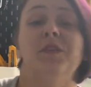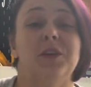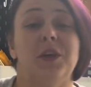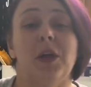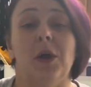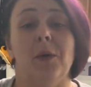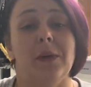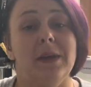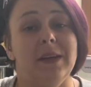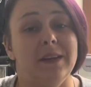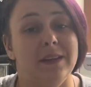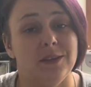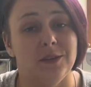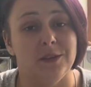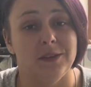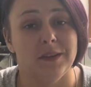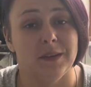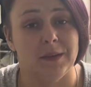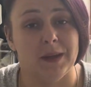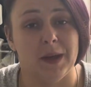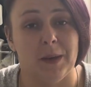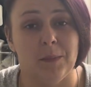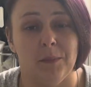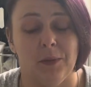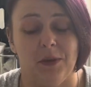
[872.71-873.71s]
go in till
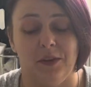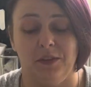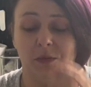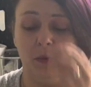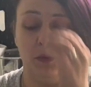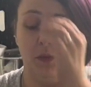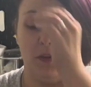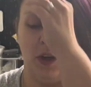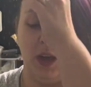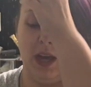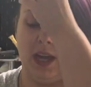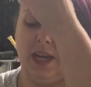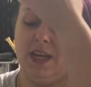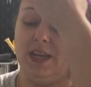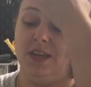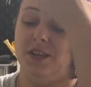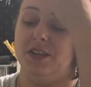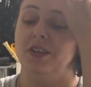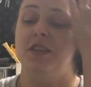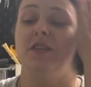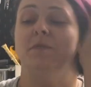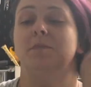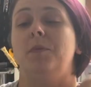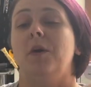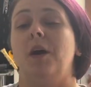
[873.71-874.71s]
September, so we've got
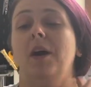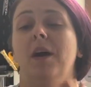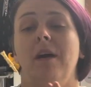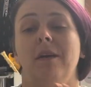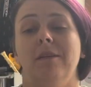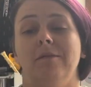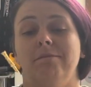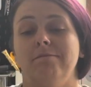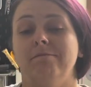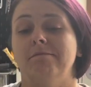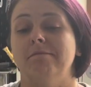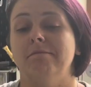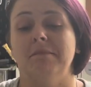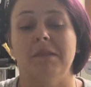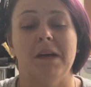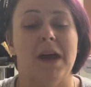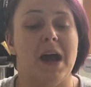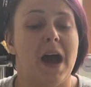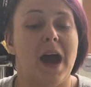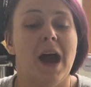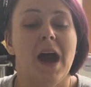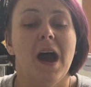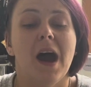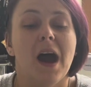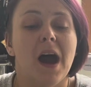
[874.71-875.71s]
ages, but
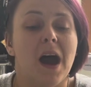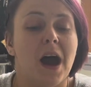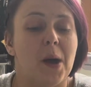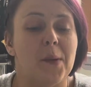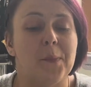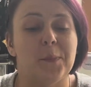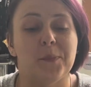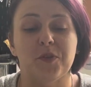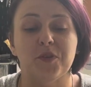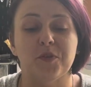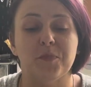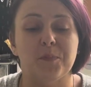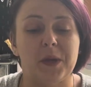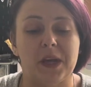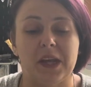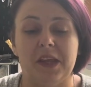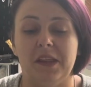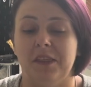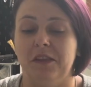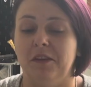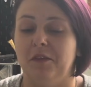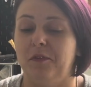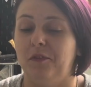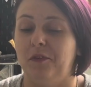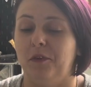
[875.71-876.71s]
I'm just picking
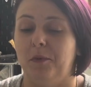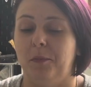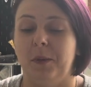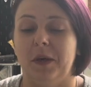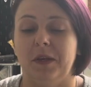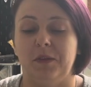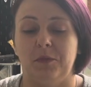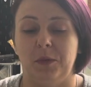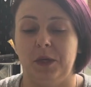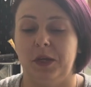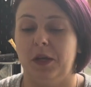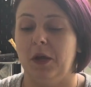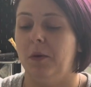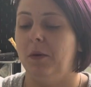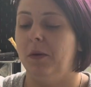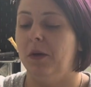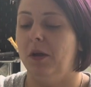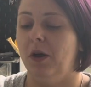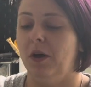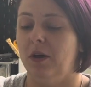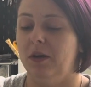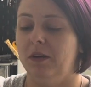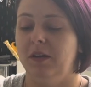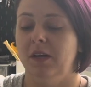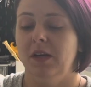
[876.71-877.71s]
stuff up as we go
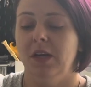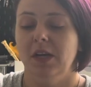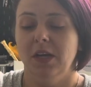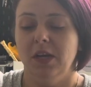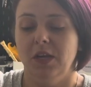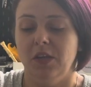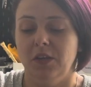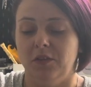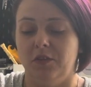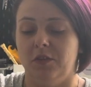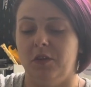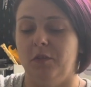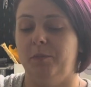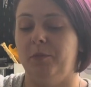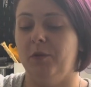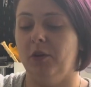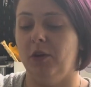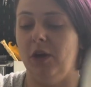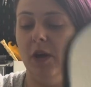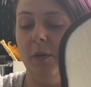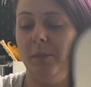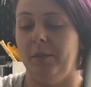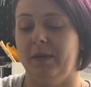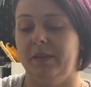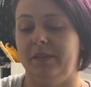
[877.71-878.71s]
along. So I
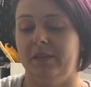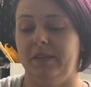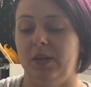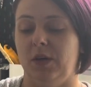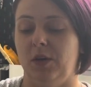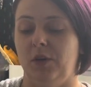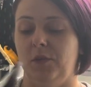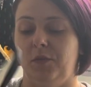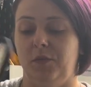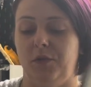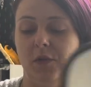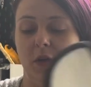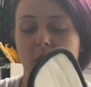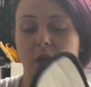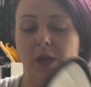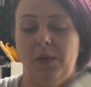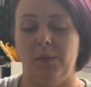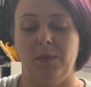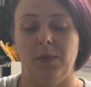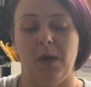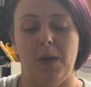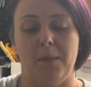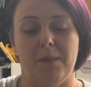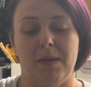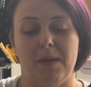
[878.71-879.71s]
bought myself
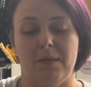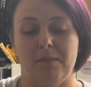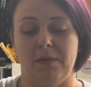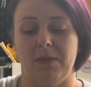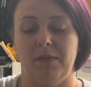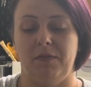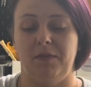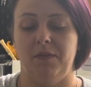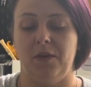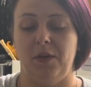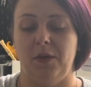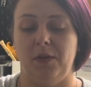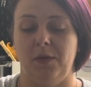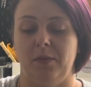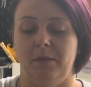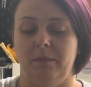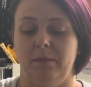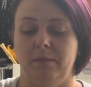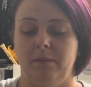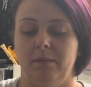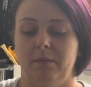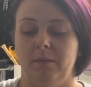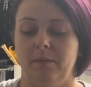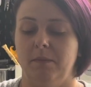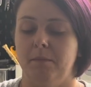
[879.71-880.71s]
a memory
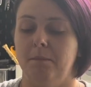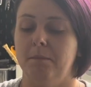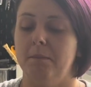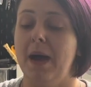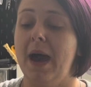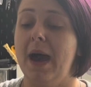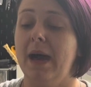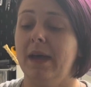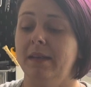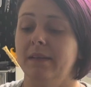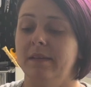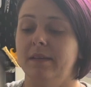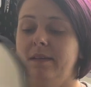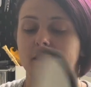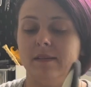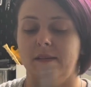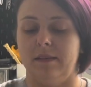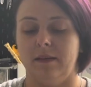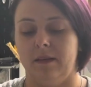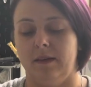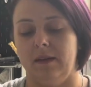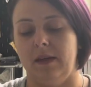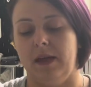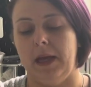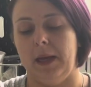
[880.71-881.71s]
foam mats
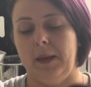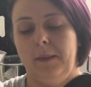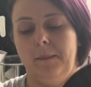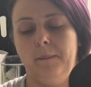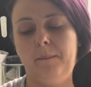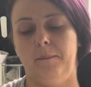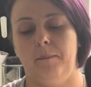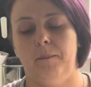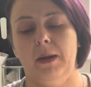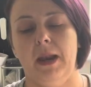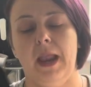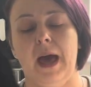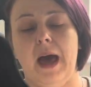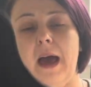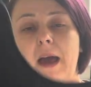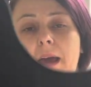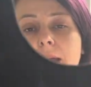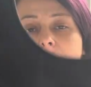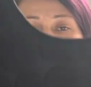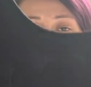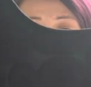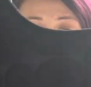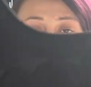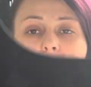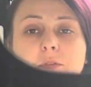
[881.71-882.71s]
in
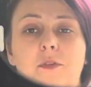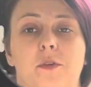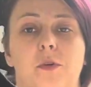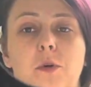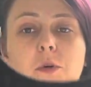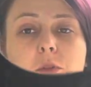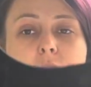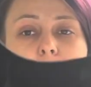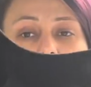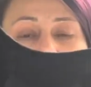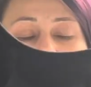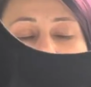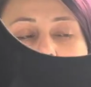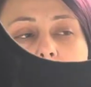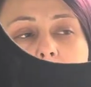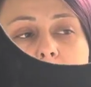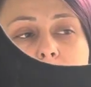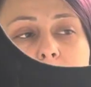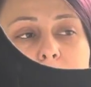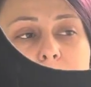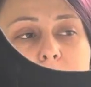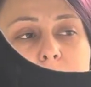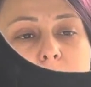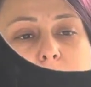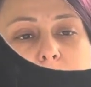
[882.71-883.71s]
black for the new
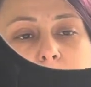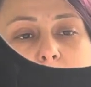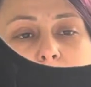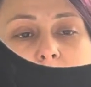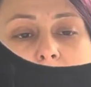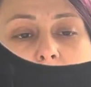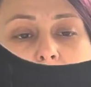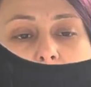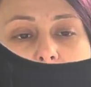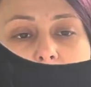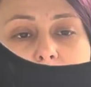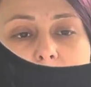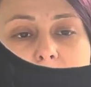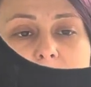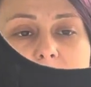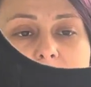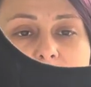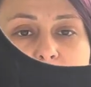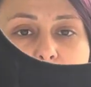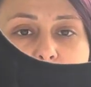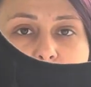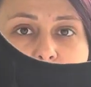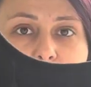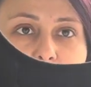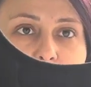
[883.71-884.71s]
bathroom. So this
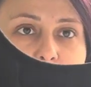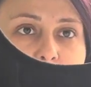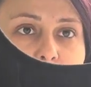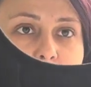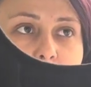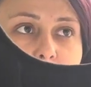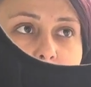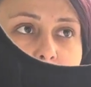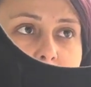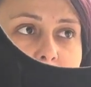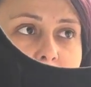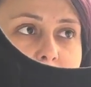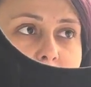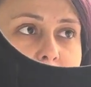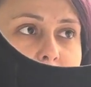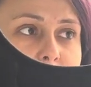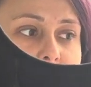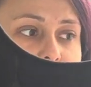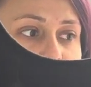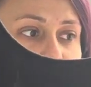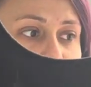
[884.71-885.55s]
one's for your toilet.